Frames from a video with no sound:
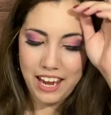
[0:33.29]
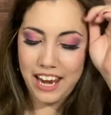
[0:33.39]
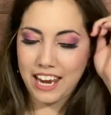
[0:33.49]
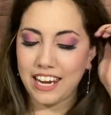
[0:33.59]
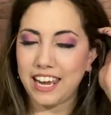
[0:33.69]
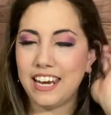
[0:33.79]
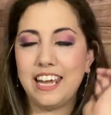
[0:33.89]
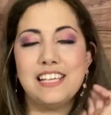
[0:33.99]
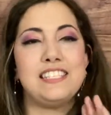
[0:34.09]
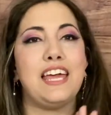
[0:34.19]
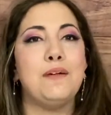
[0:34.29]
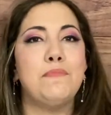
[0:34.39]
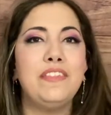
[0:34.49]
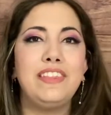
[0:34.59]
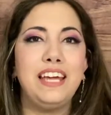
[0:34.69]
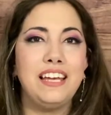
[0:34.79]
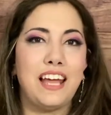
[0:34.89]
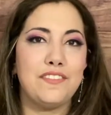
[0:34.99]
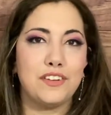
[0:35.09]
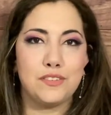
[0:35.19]
and it is a monthly
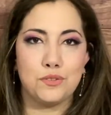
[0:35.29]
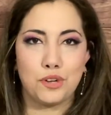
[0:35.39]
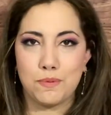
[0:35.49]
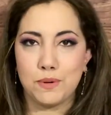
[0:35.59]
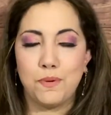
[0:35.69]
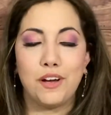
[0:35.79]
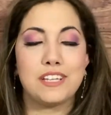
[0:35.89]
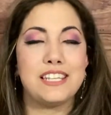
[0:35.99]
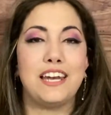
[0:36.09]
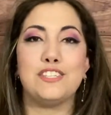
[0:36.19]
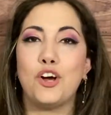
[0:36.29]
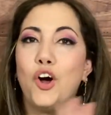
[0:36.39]
lifestyle subscription box that is